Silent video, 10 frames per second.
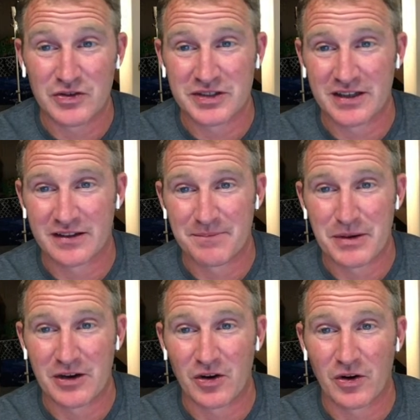using the
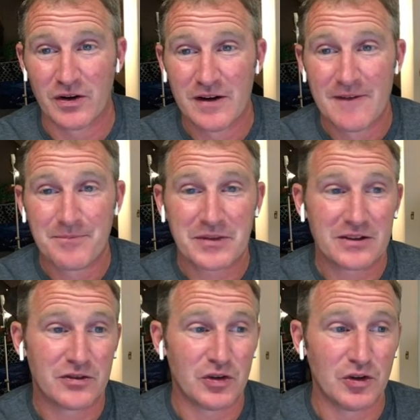bigger
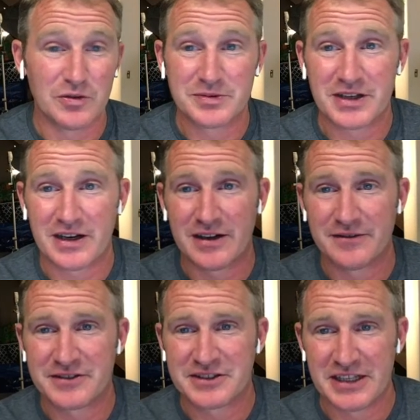tubes
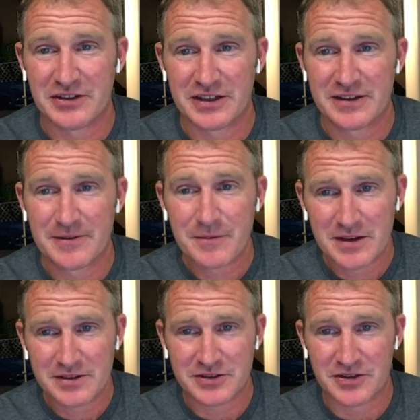of sealant.
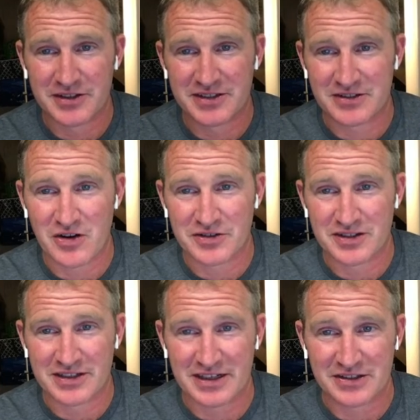So this is, goes
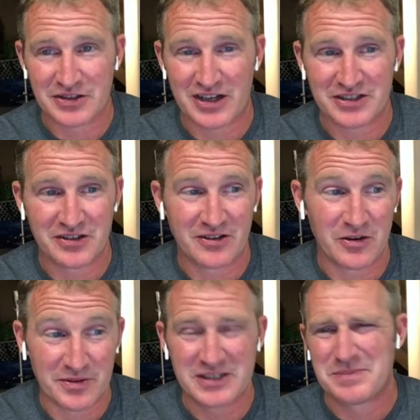into like a sausage
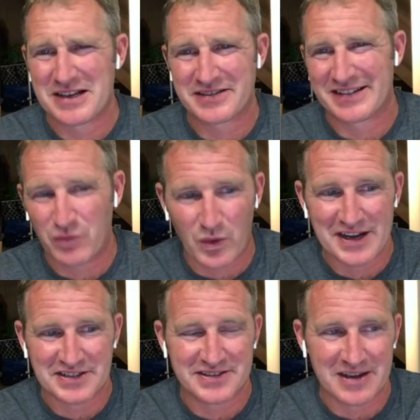tube. This is basically
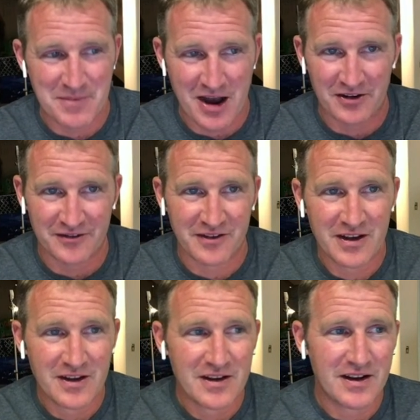twice the amount of
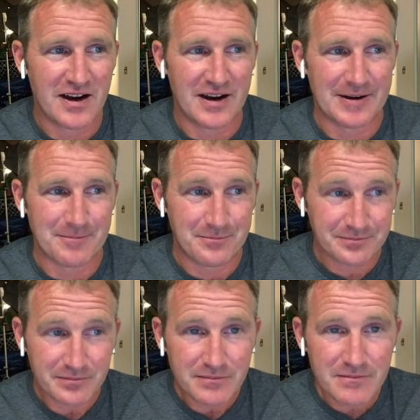um,
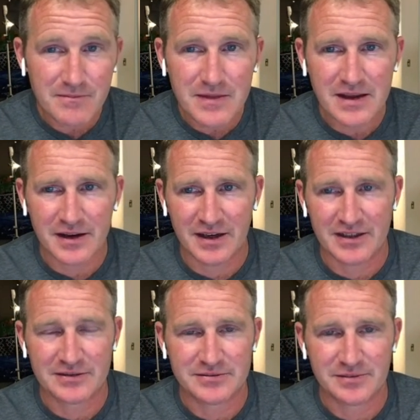uh,